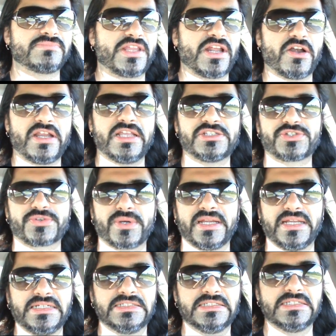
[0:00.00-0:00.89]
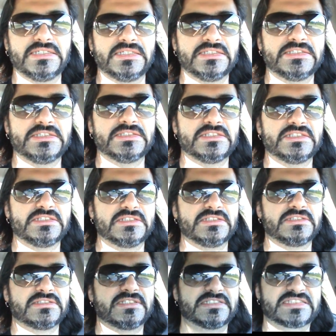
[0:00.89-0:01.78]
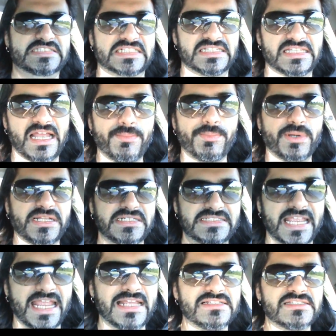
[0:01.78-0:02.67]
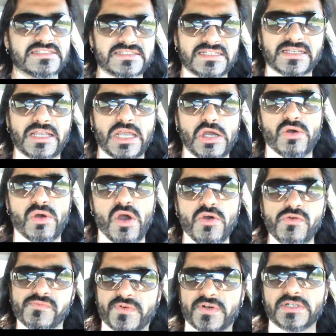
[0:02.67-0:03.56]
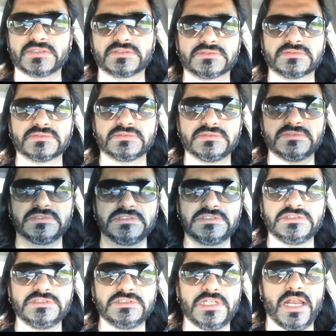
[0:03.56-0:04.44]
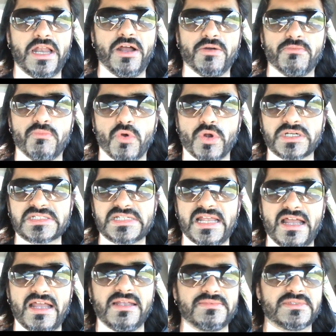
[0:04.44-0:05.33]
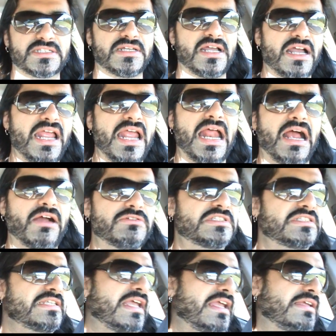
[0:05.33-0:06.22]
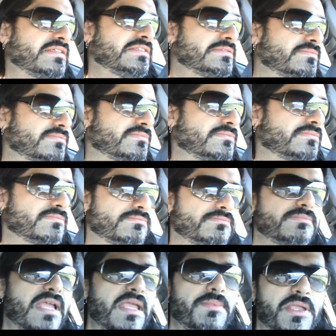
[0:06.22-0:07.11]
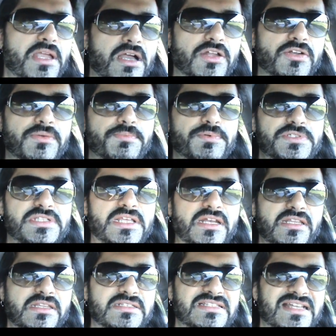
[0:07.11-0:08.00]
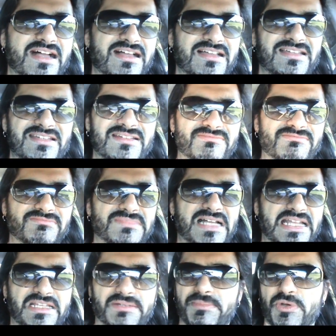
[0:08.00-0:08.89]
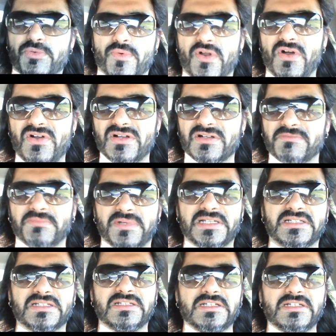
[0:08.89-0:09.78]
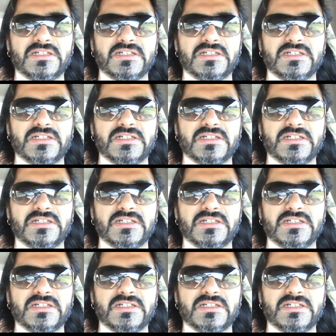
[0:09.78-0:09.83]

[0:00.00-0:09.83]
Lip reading: their history, the celebrity tends to go over. You know, more times than I would say maybe 100% of the time. I could be wrong, but